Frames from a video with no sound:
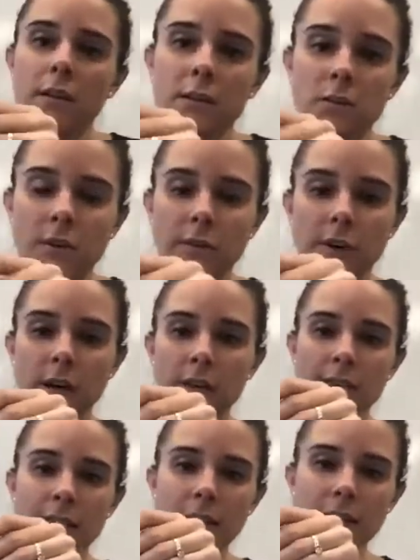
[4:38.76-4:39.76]
So I've got
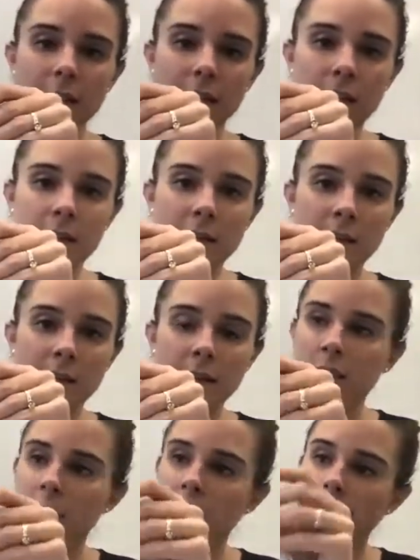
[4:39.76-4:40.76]
his head.
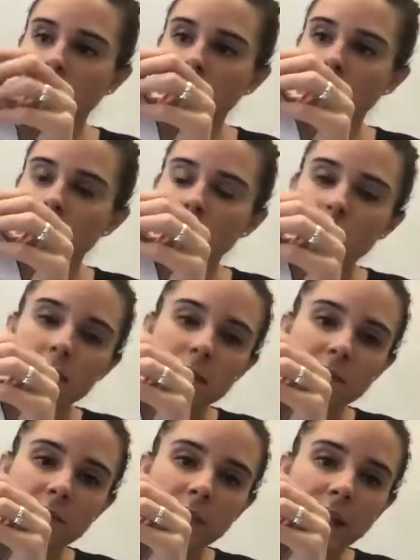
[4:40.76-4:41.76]
I've got
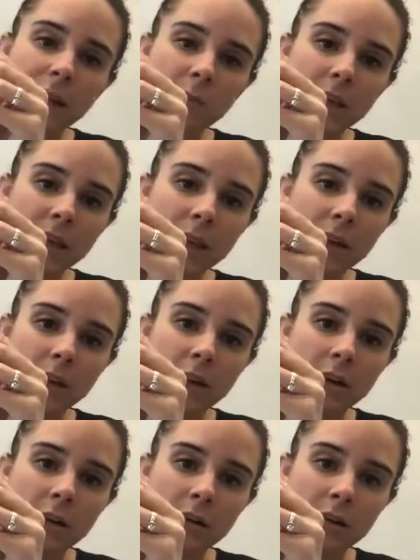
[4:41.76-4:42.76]
this flap
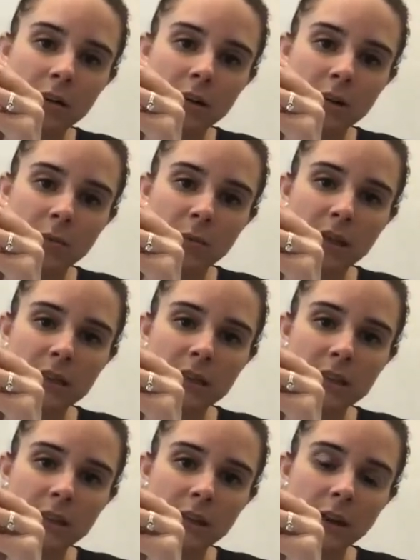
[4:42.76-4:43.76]
here because I
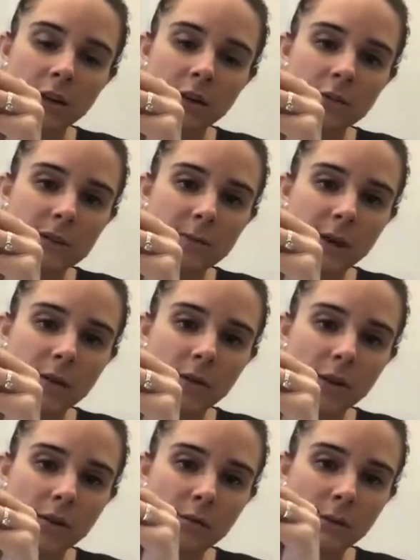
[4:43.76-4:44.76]
did not glue his mouth
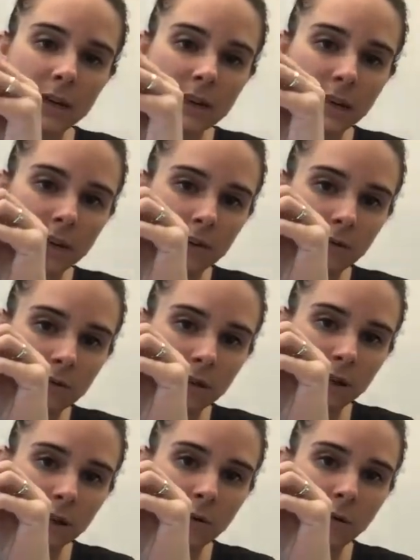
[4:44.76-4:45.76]
all the way down.
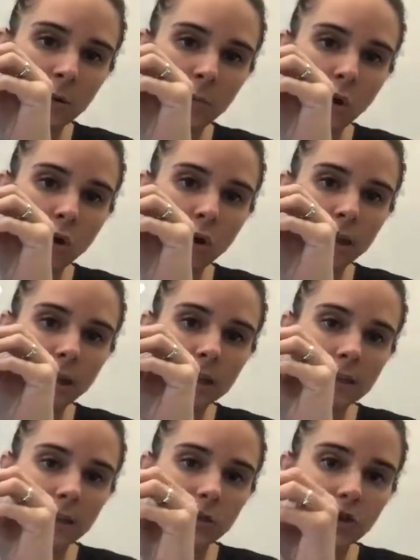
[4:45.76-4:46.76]
I don't want to pull on it because
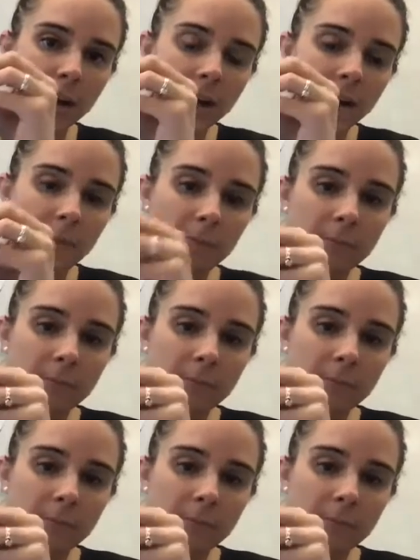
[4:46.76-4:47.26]
it's not dry yet.